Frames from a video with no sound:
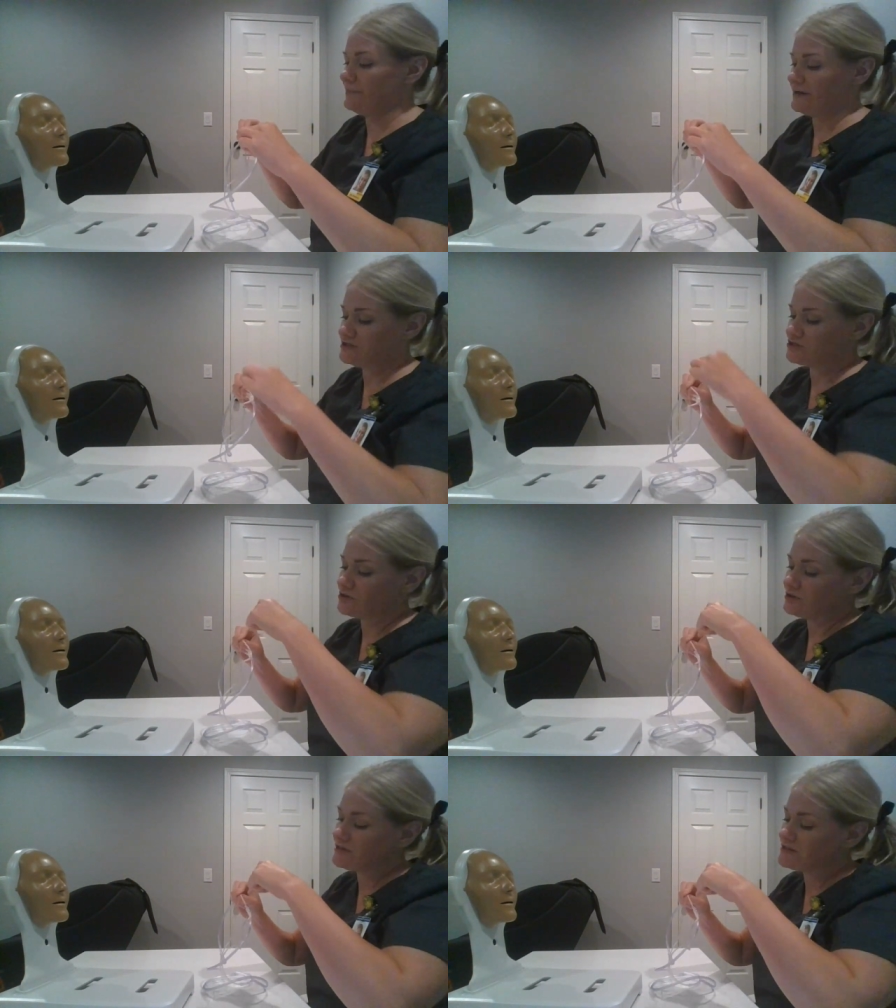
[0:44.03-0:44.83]

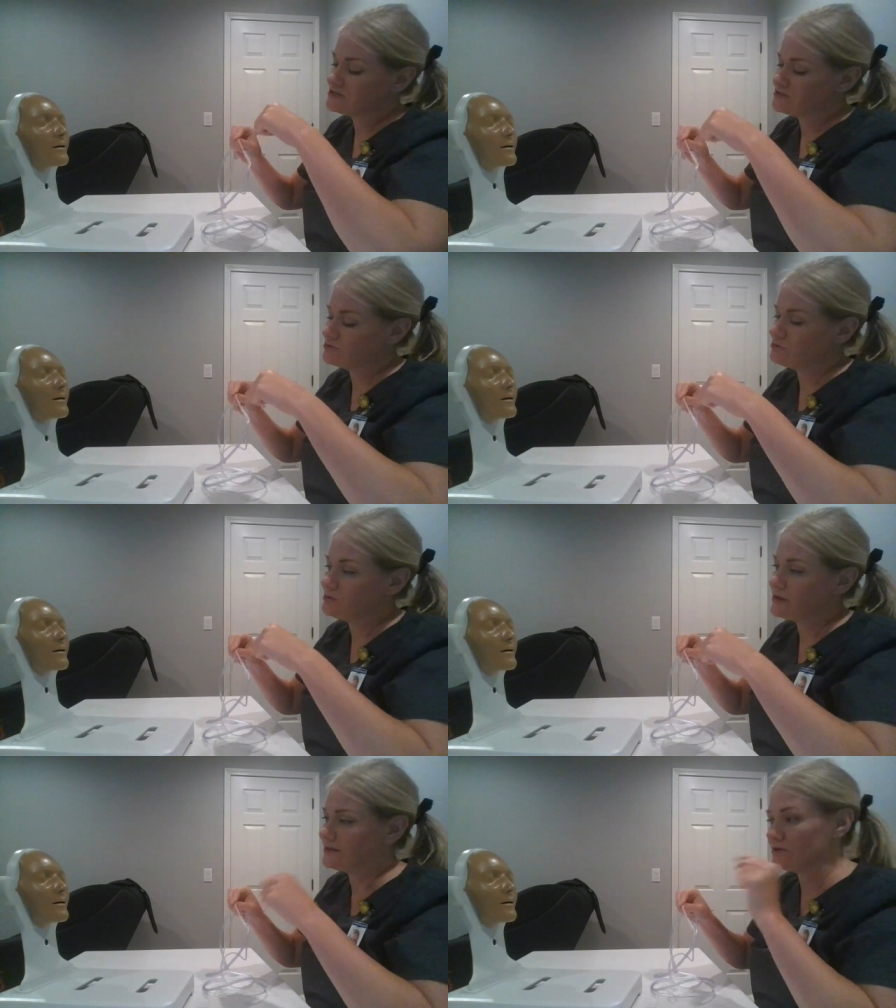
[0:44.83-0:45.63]
insert these
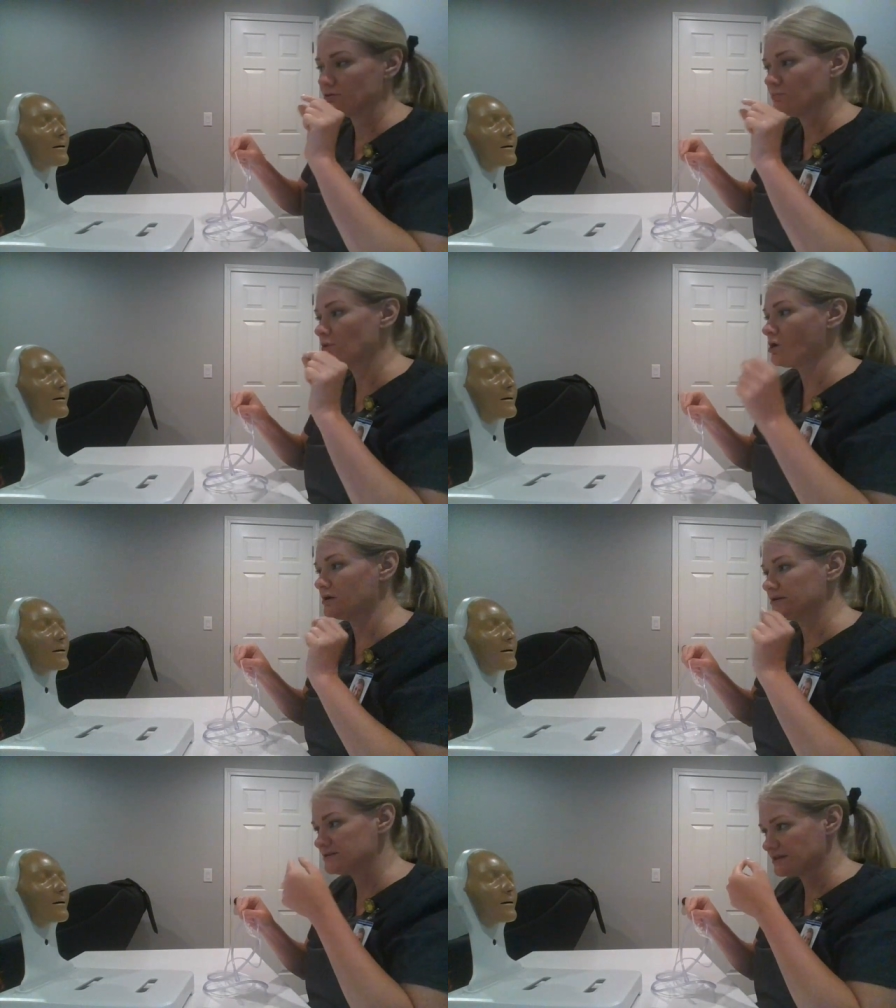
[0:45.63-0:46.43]
2 like little
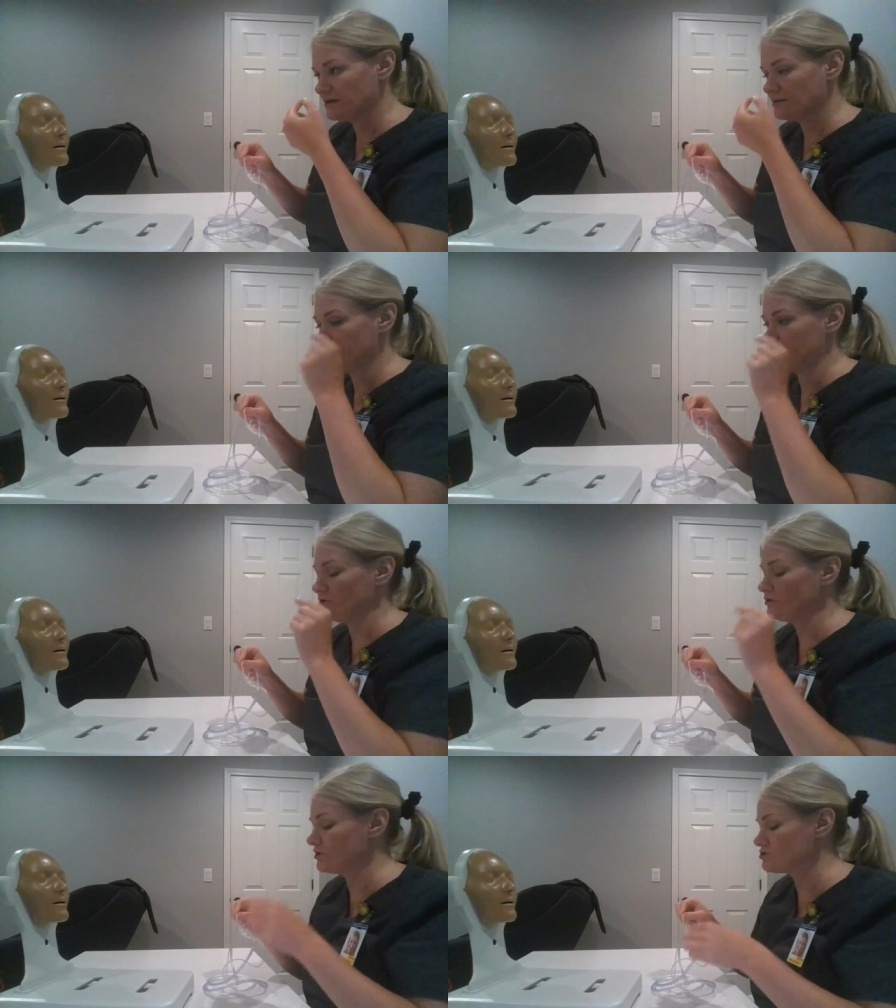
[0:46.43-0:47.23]
prongs in
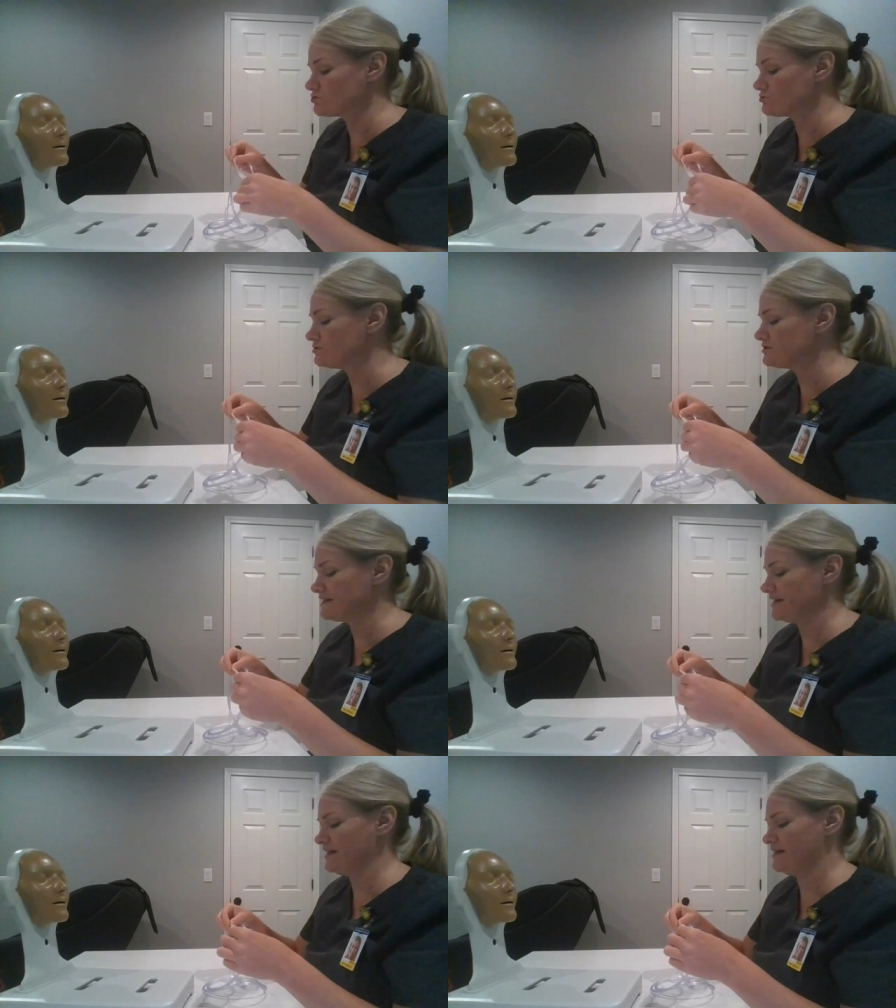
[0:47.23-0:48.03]
your nostrils,
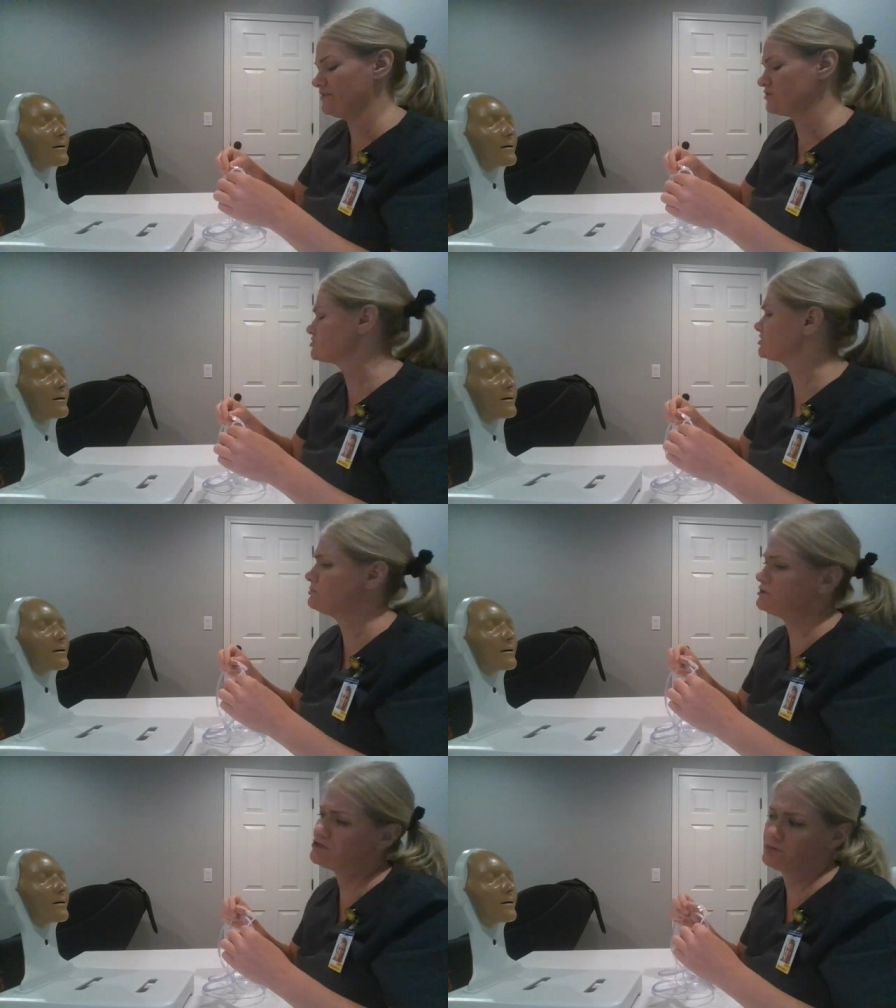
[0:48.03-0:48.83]
and there
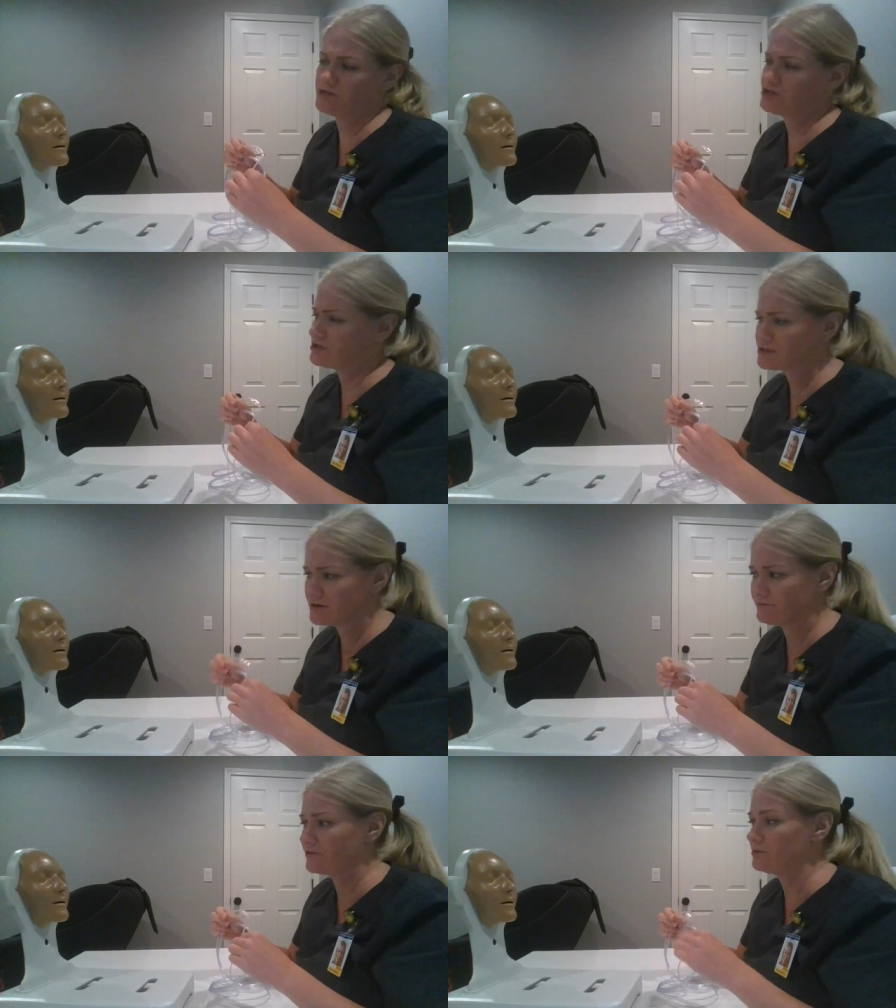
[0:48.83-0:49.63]
shouldn't be too much
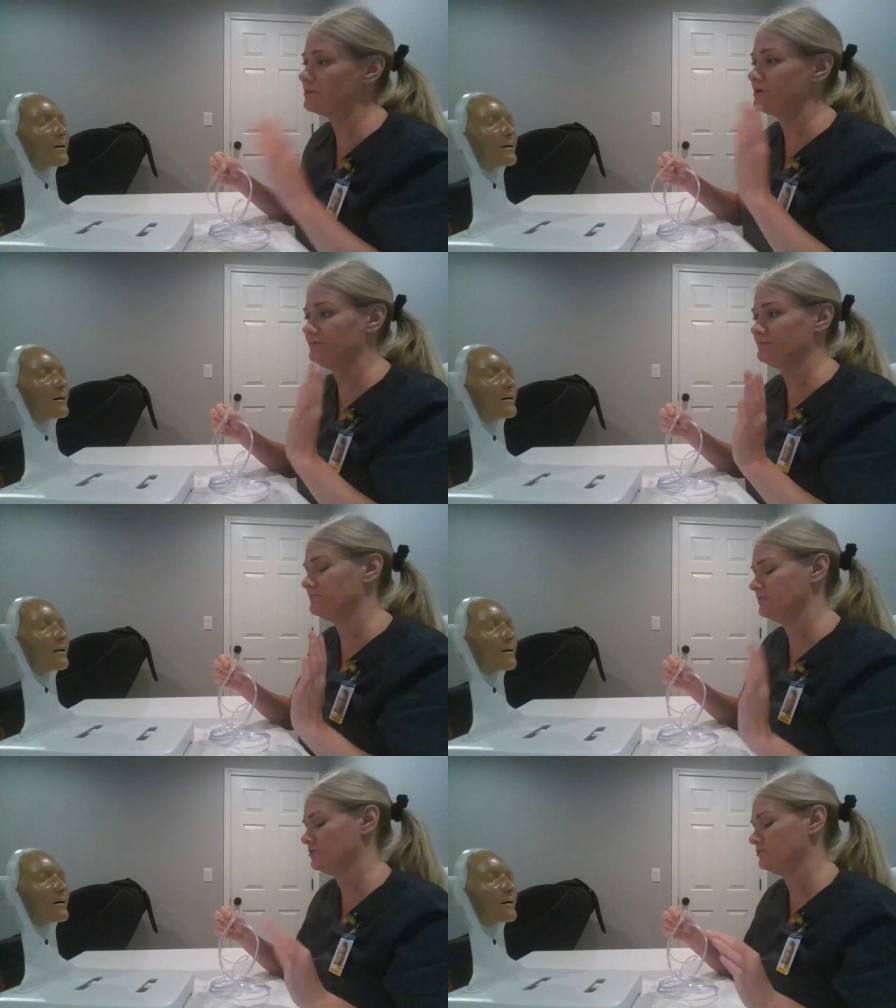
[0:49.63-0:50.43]
discomfort, but if
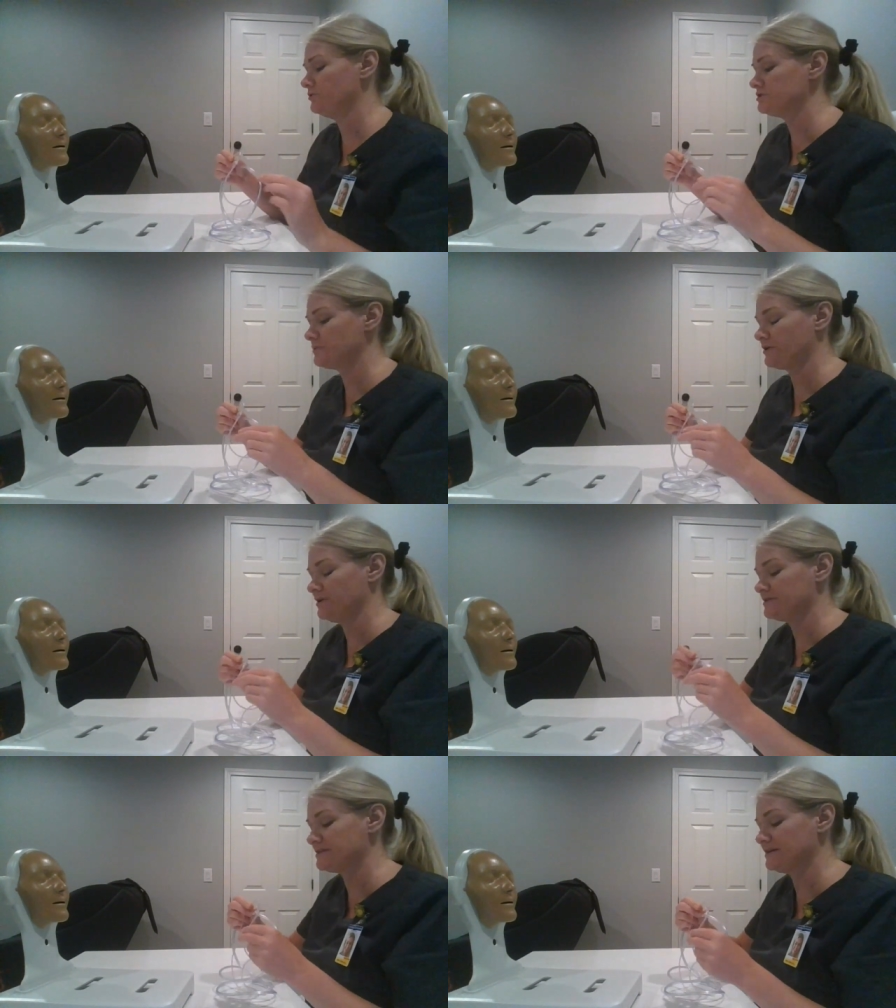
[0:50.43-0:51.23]
you
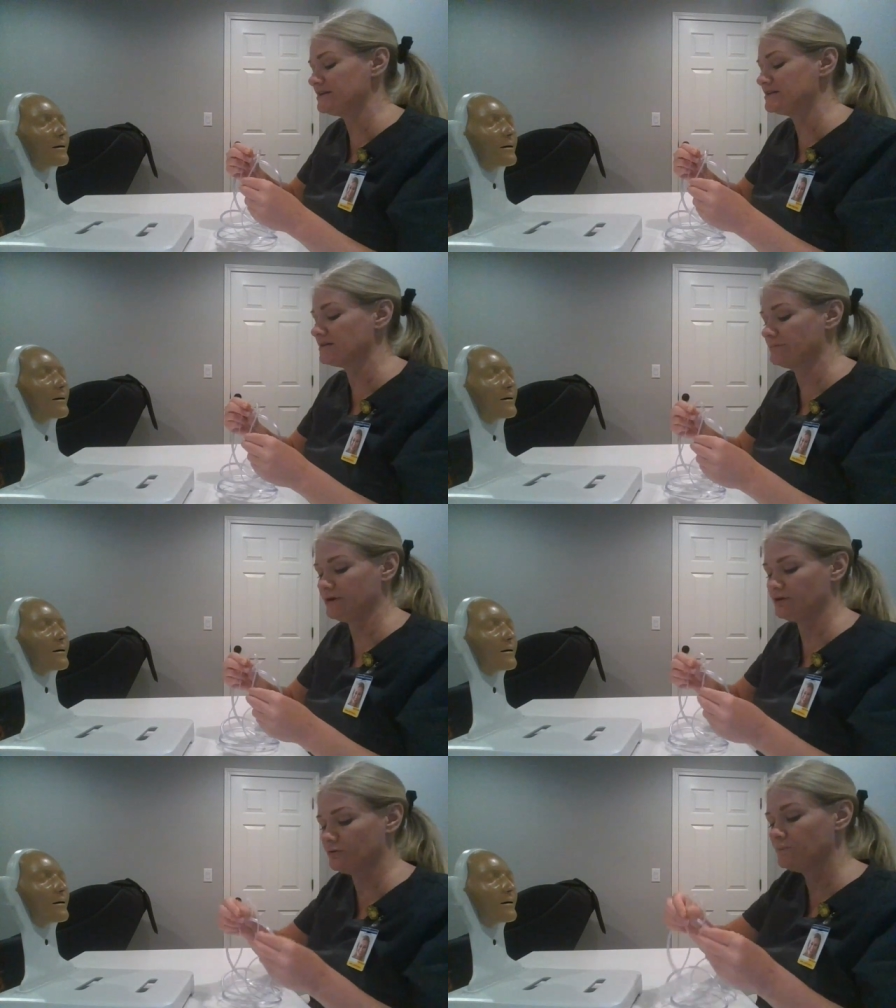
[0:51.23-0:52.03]
experience any, just let
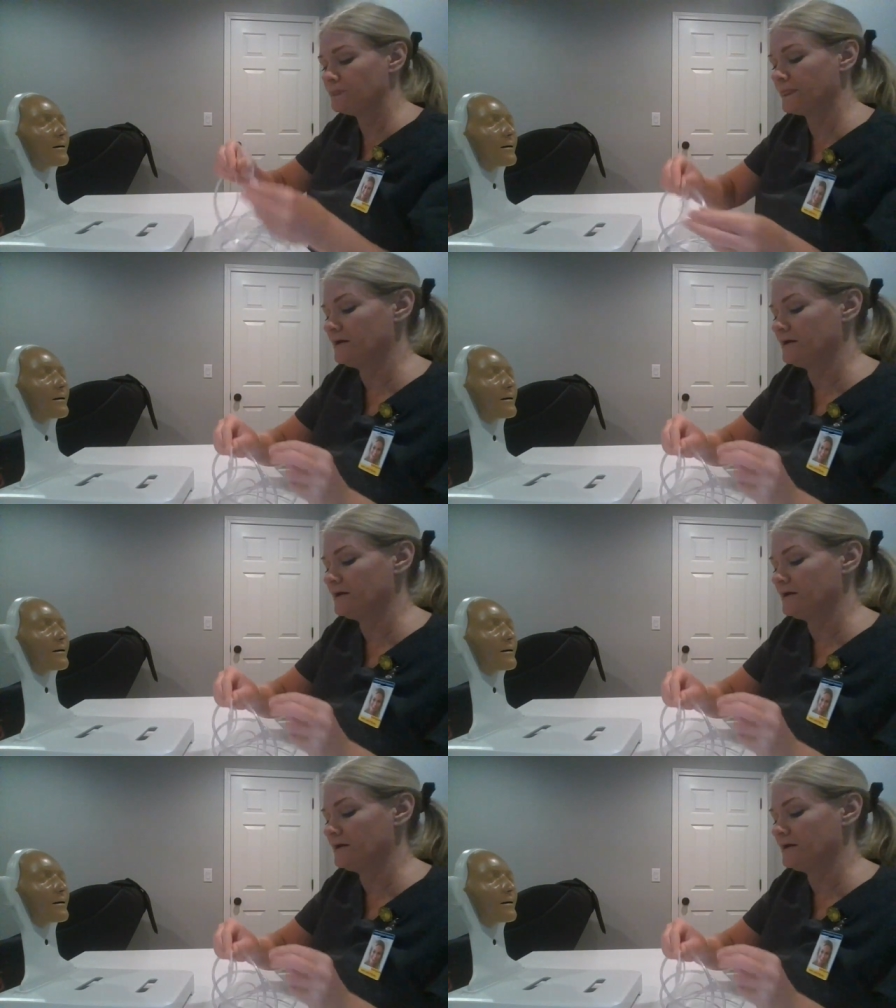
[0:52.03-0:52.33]
me know.